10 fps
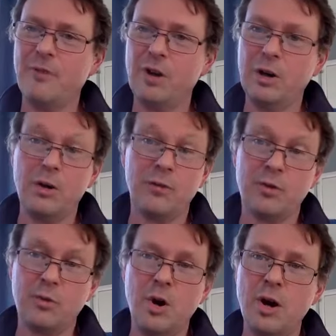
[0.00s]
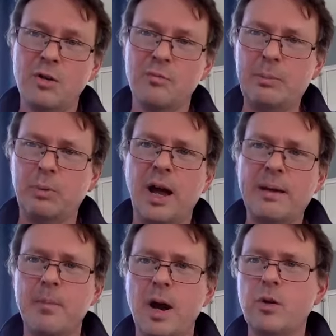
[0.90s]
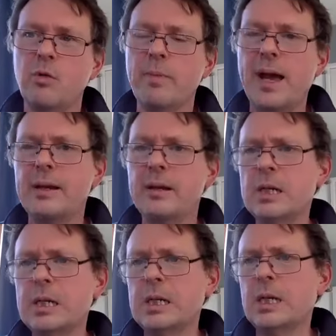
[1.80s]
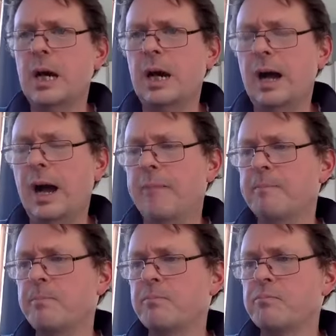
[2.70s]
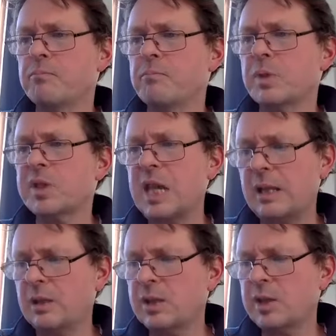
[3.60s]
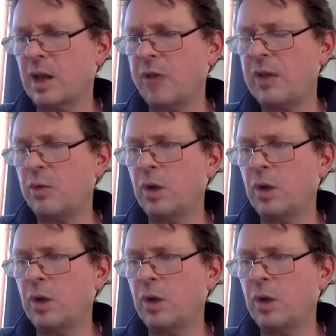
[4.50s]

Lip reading: for a lot of the work of people like Michael Mann since. And I think,